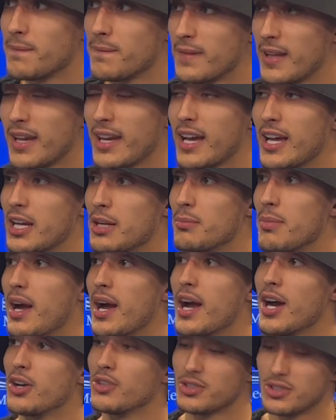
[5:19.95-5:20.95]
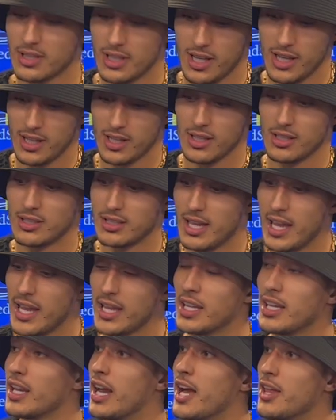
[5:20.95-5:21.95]
I got it in my house, like, it's
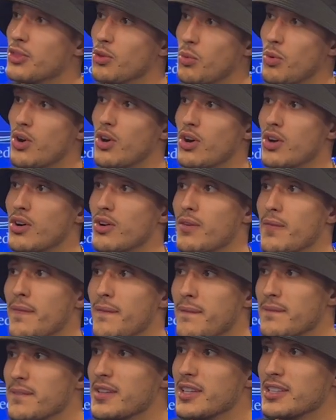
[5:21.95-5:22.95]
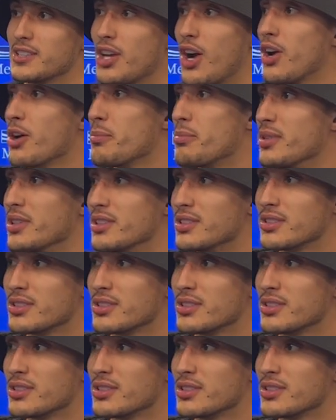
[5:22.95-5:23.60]
hanging on the wall. It's an art piece.